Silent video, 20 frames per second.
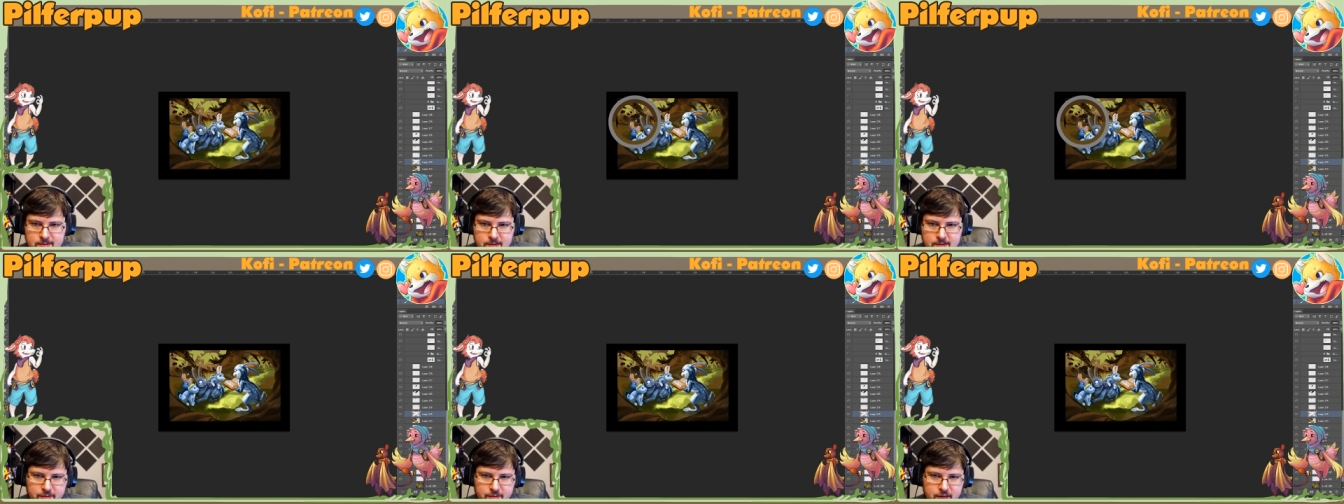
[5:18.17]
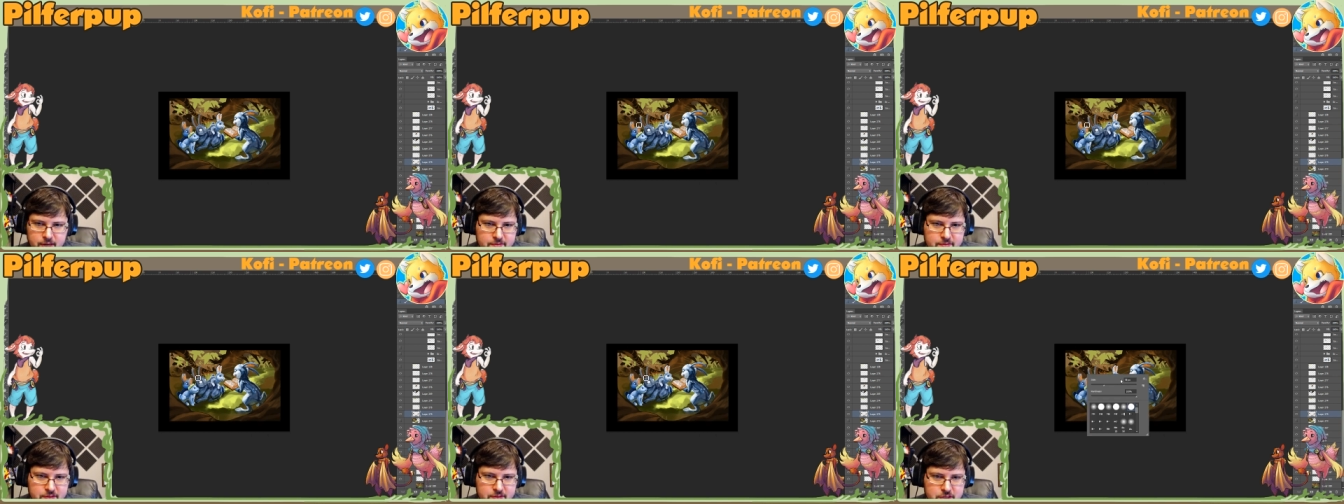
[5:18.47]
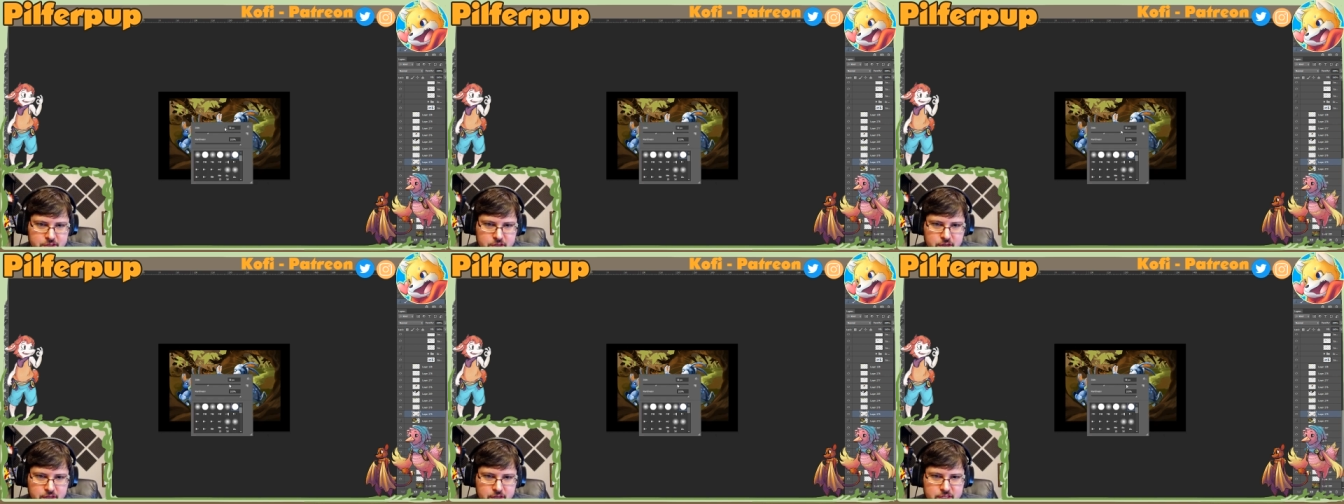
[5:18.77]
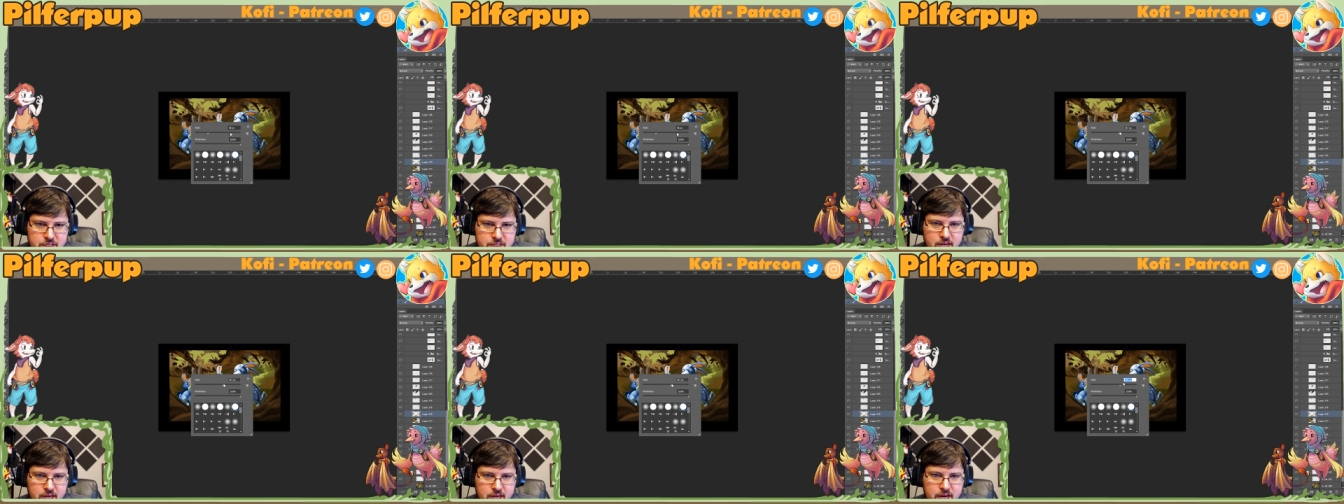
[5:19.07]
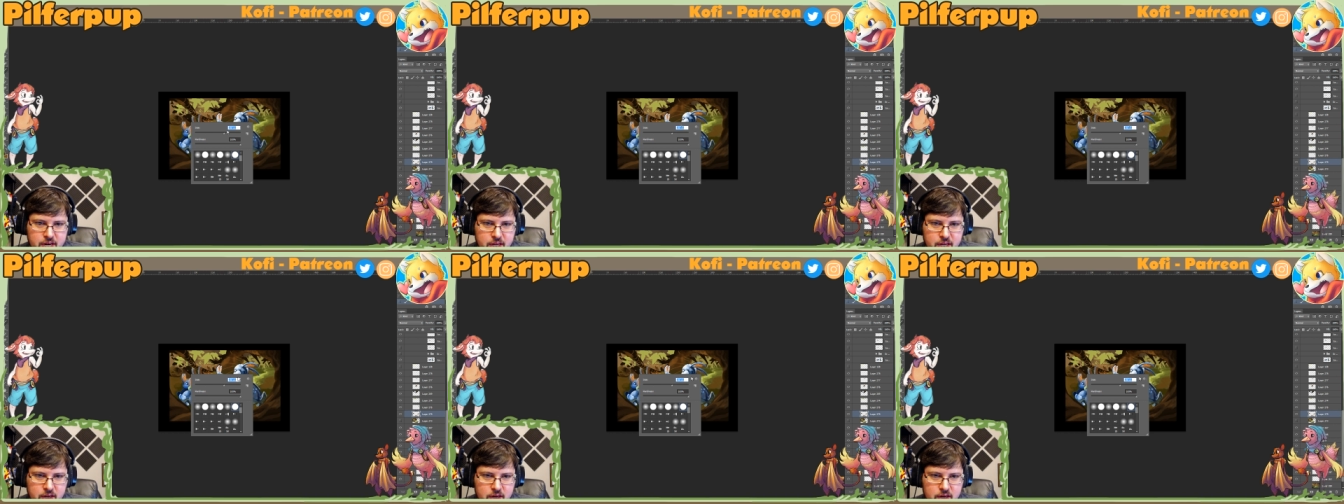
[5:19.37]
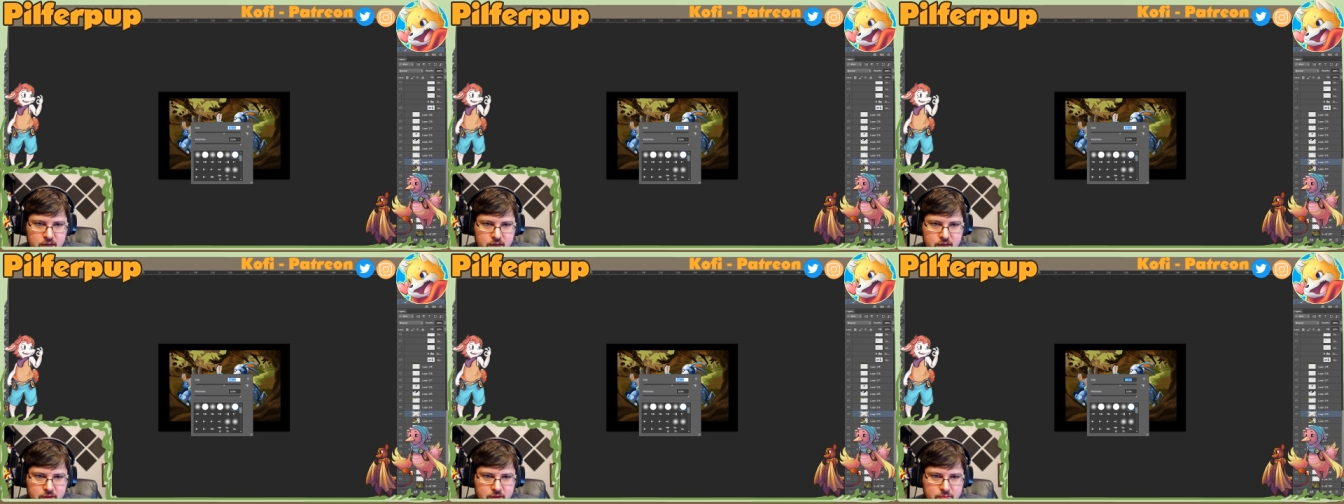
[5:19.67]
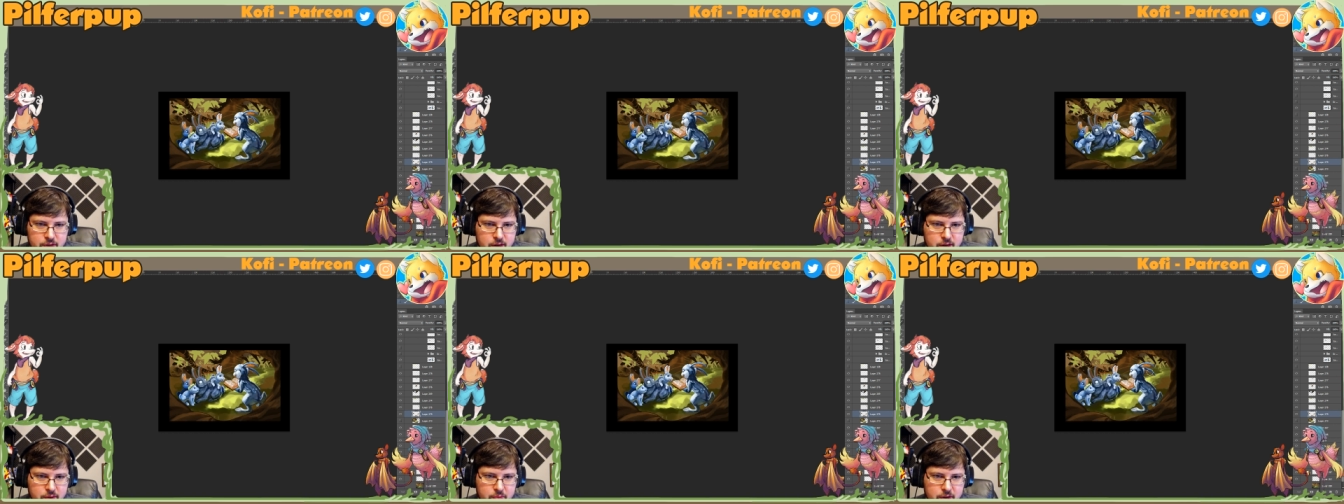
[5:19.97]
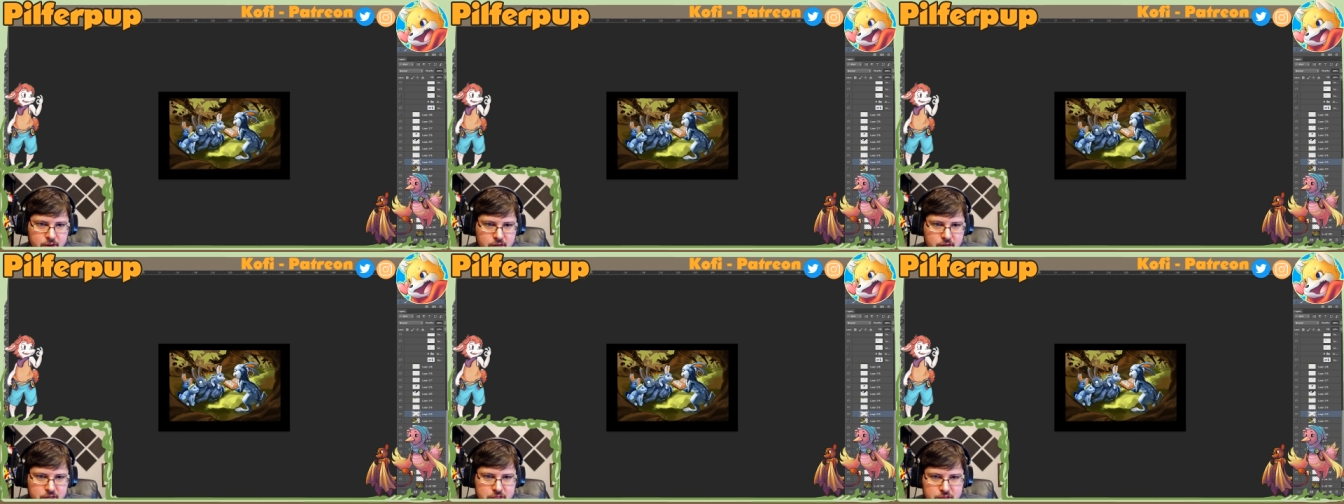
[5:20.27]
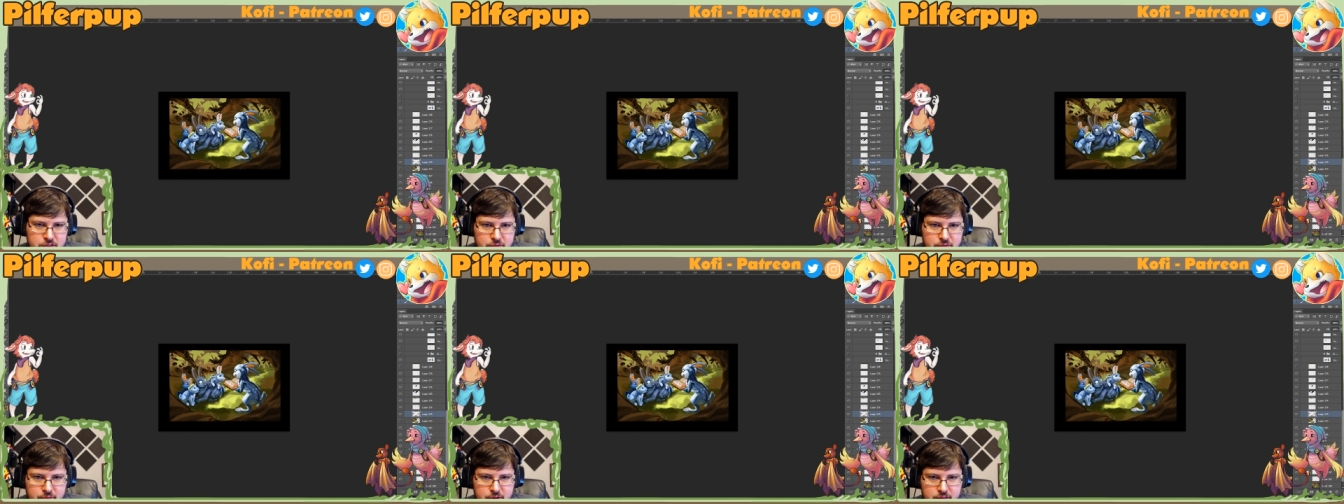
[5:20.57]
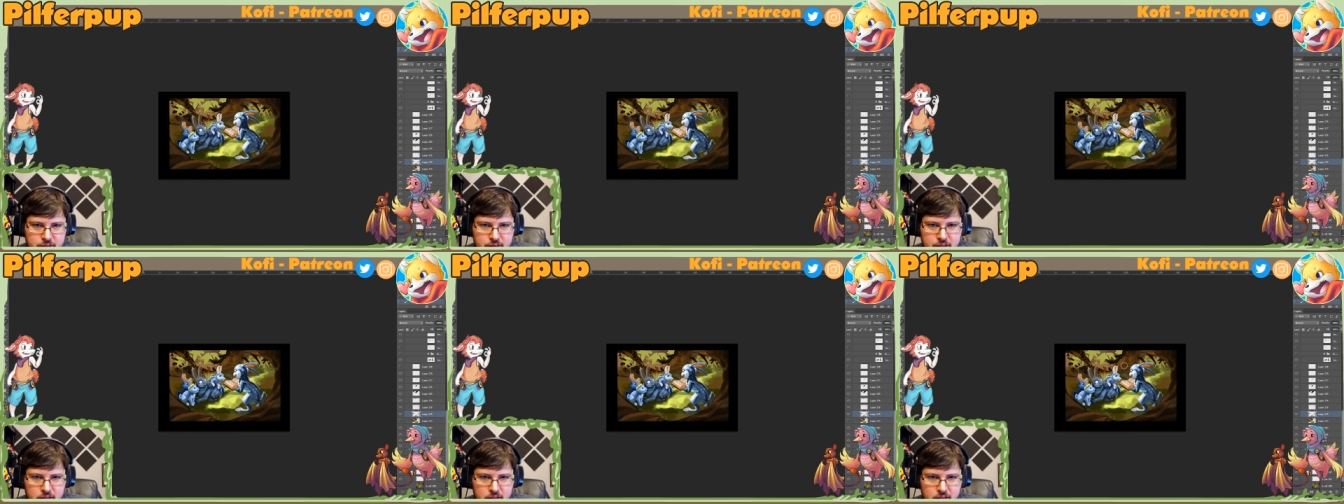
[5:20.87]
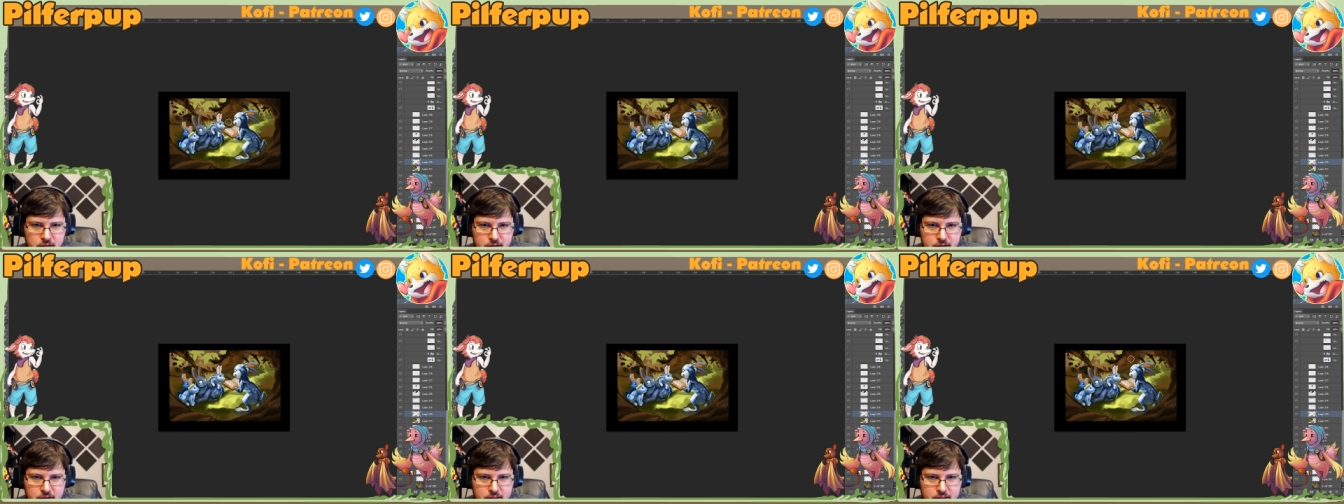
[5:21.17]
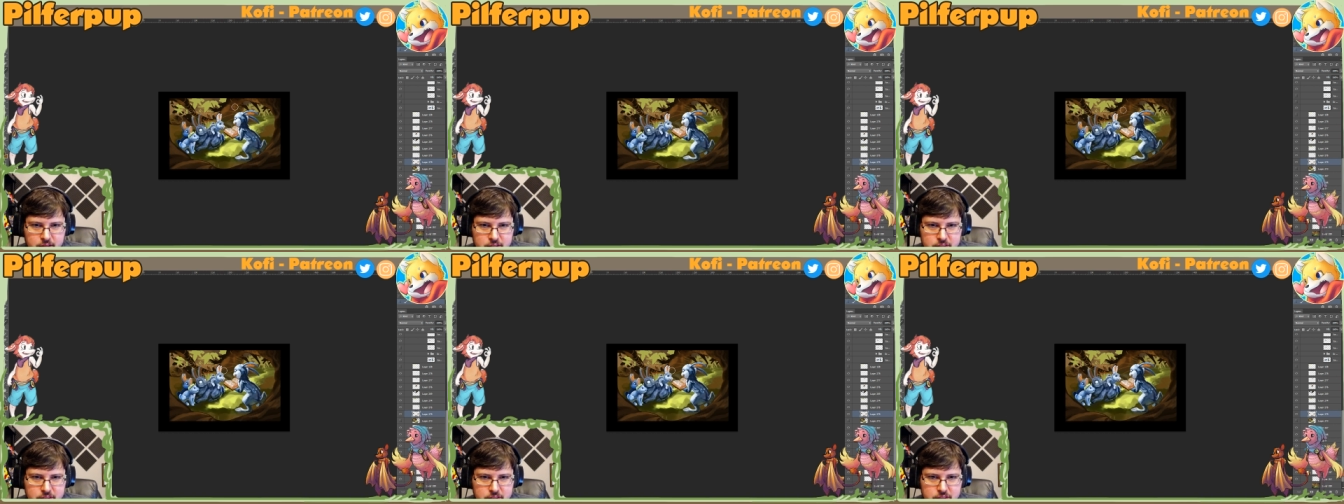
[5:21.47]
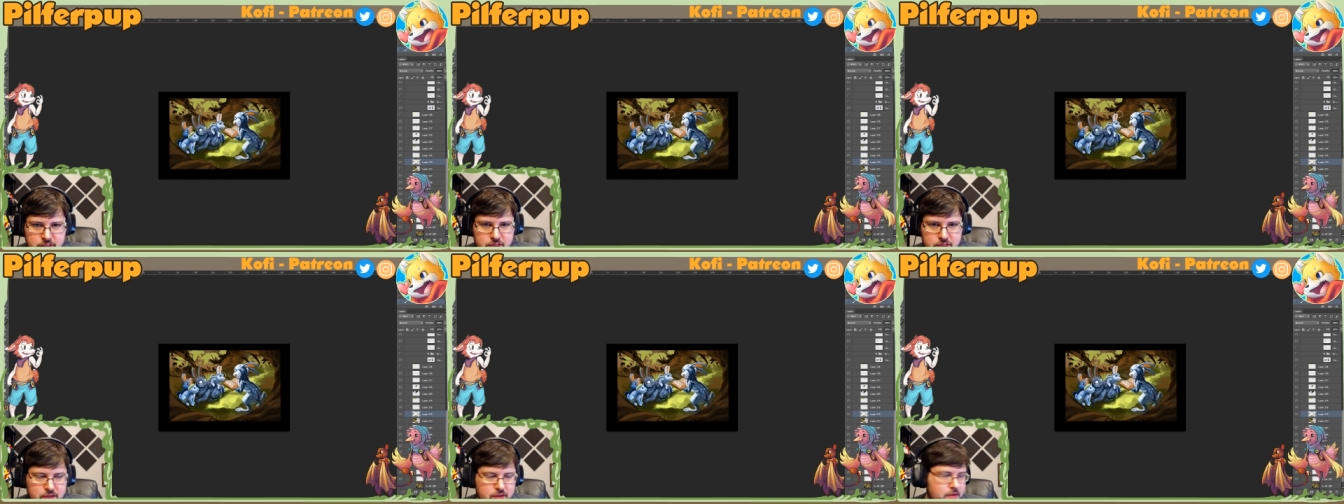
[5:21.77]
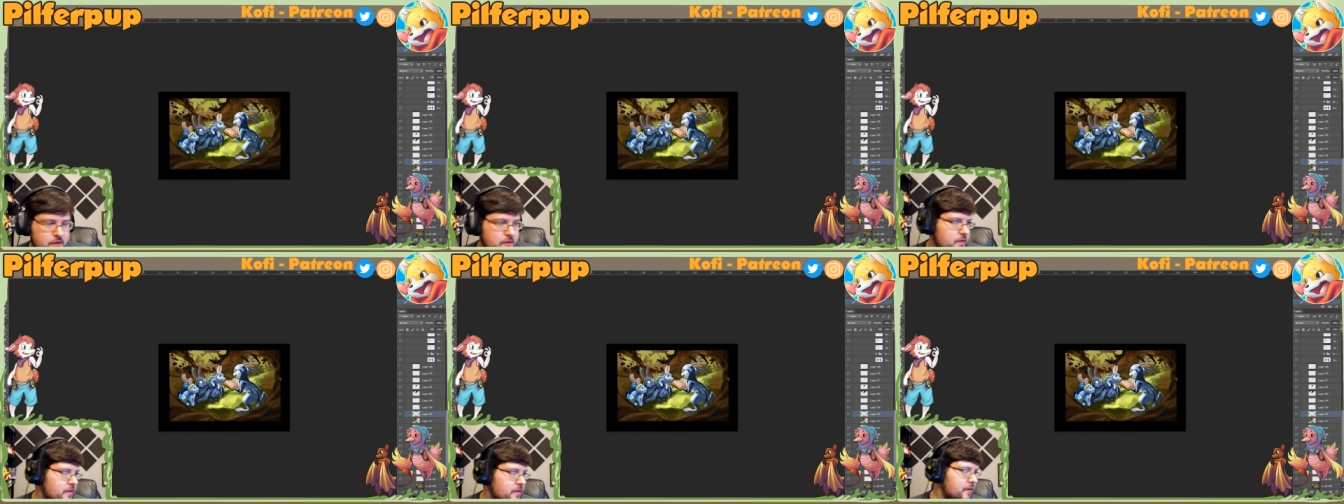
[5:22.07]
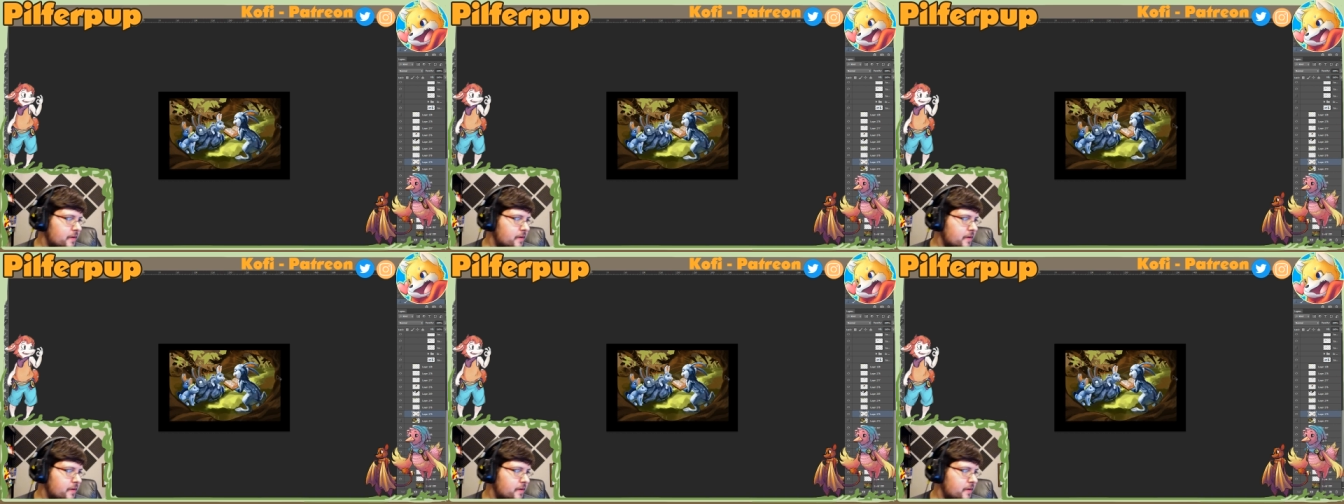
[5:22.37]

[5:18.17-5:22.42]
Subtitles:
I'm gonna have to start deciding on what I want to do with a lot of this too.